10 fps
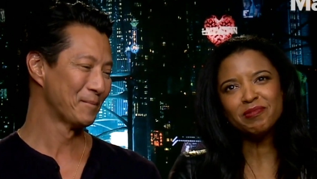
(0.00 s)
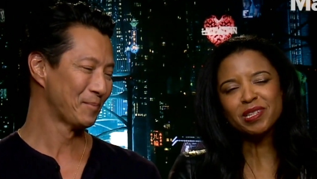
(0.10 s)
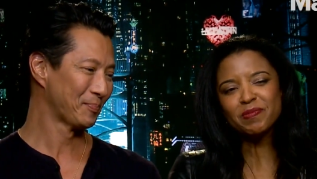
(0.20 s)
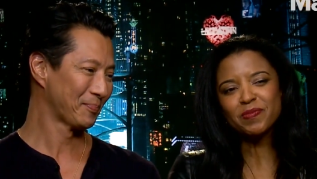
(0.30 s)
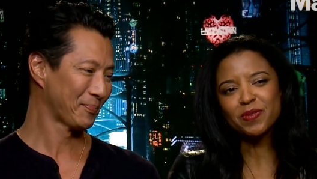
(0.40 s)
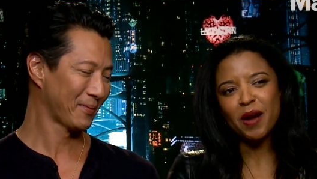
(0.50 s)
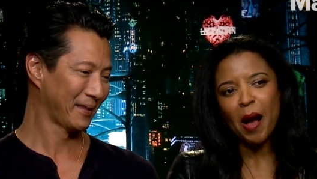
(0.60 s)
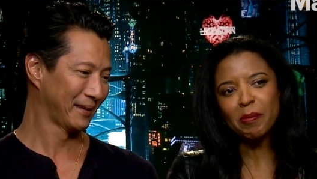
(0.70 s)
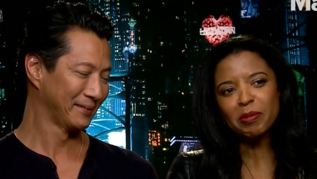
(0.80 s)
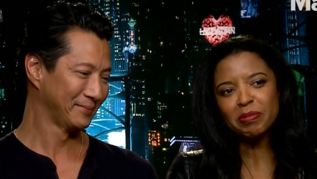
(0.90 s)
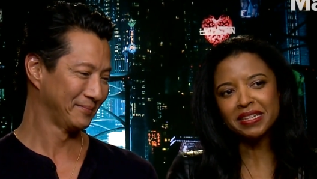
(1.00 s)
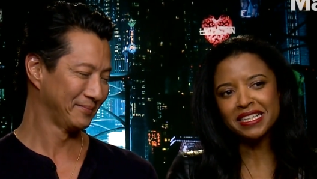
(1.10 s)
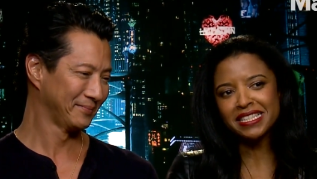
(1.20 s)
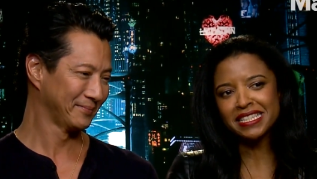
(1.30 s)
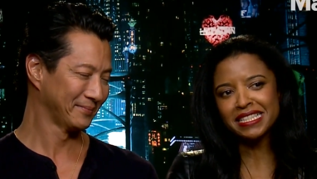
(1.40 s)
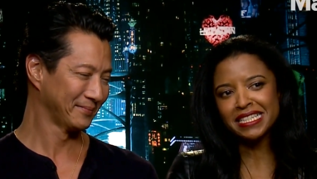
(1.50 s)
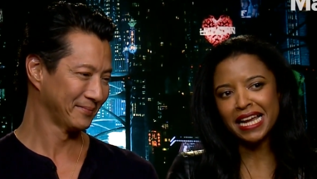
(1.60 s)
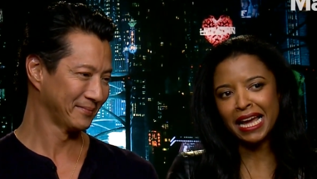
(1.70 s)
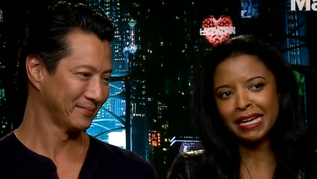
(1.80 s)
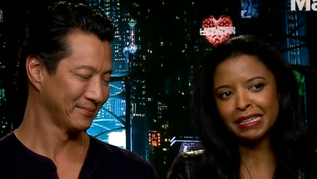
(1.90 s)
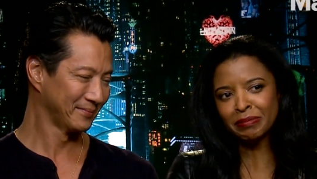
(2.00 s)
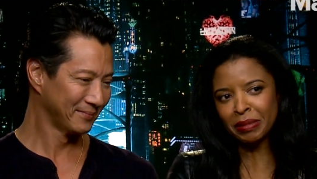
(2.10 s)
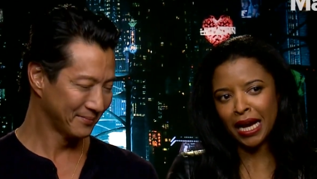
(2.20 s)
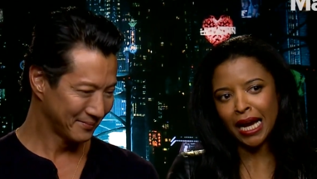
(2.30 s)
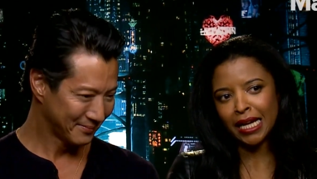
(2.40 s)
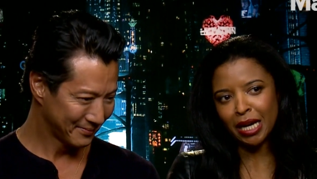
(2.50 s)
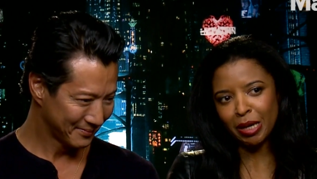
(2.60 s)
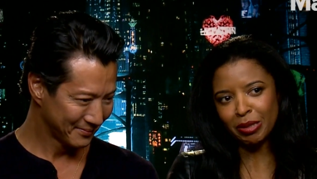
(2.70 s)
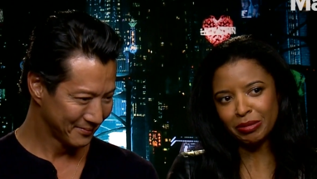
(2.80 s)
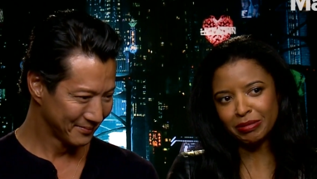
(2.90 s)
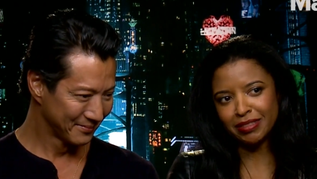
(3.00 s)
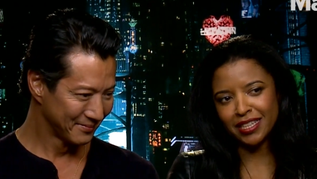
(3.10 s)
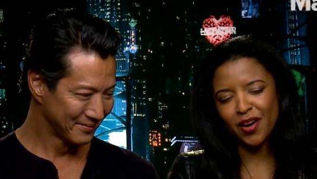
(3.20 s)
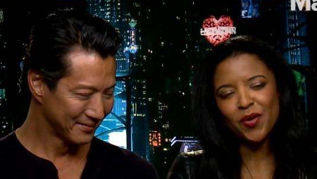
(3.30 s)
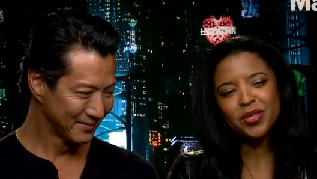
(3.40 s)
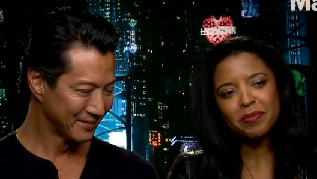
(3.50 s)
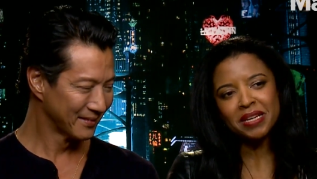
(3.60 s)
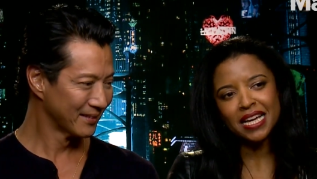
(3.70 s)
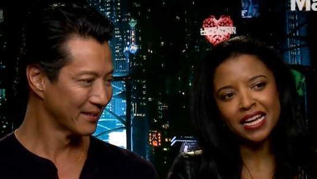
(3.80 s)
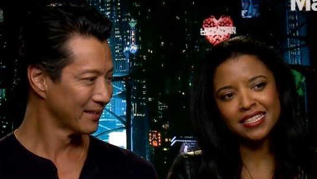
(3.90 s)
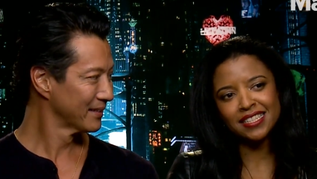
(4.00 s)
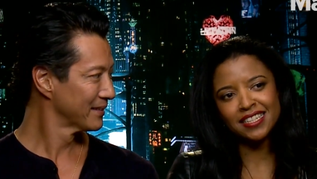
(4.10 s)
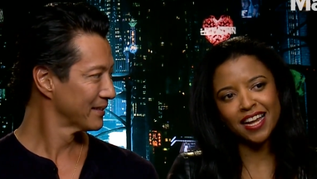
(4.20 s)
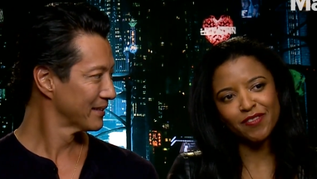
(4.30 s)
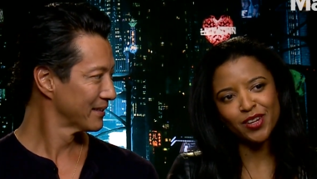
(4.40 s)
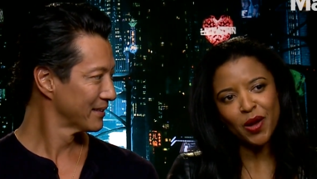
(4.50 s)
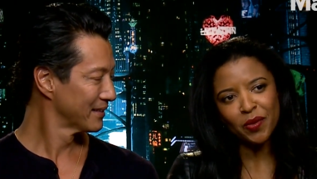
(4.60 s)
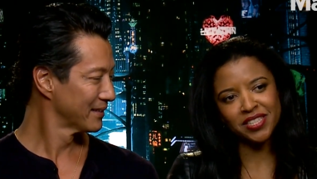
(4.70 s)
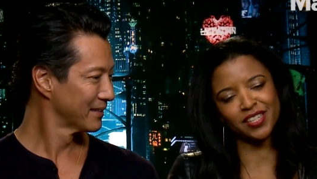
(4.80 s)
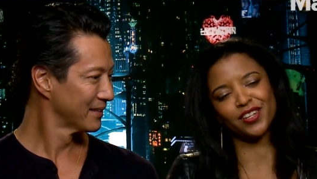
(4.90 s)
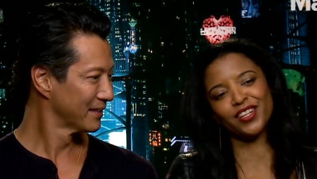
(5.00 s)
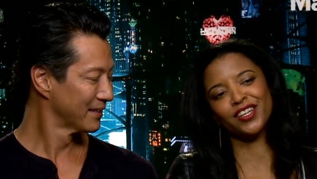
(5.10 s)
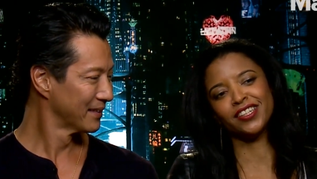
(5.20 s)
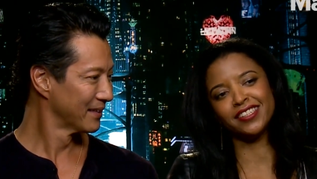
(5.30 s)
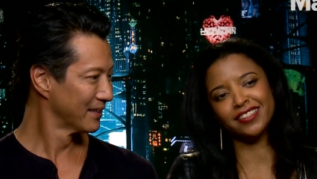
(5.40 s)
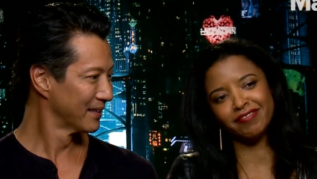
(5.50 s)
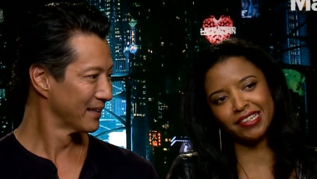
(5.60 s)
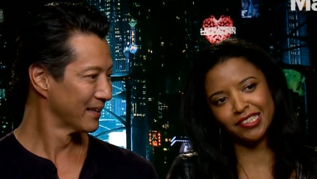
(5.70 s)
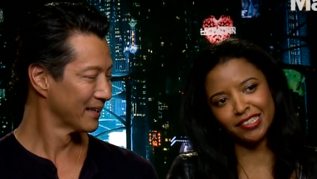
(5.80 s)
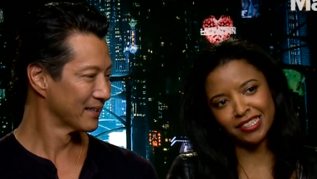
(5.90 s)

Speaker 1: would probably stay in my own. Only because you never know what's under the hood of other